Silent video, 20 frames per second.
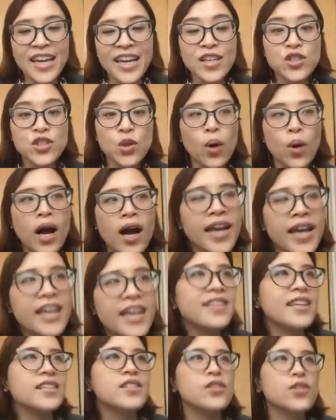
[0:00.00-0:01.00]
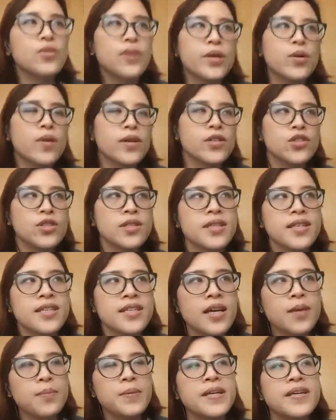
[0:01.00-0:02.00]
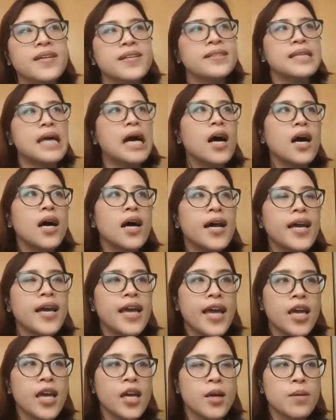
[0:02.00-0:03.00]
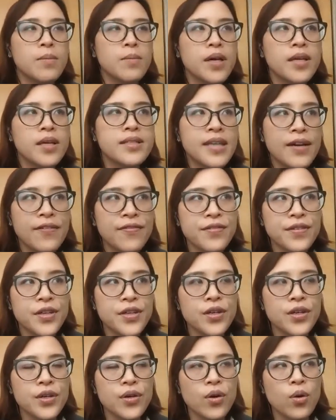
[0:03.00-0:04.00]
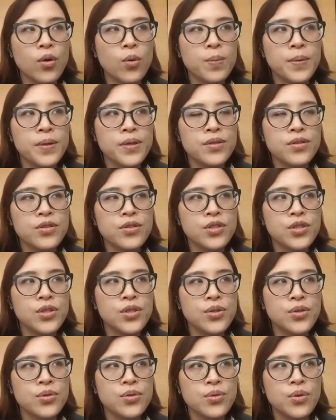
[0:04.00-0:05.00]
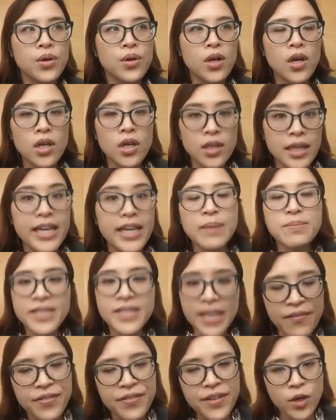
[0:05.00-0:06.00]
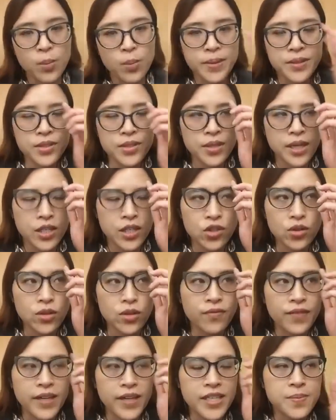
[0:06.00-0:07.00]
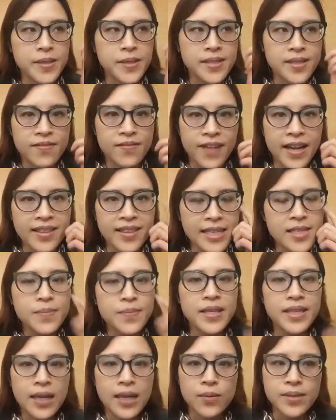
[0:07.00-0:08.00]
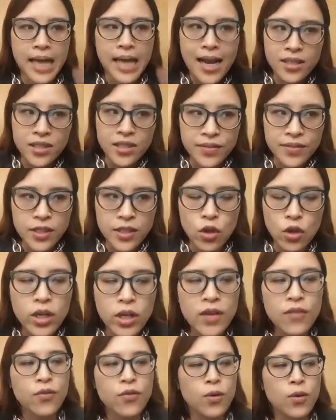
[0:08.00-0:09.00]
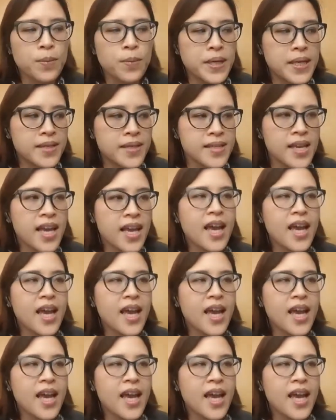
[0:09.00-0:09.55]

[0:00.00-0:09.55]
So that's a great question, Linda, because I am definitely open to. I'm definitely open to angel investments. In fact, that's something that I was actively looking for because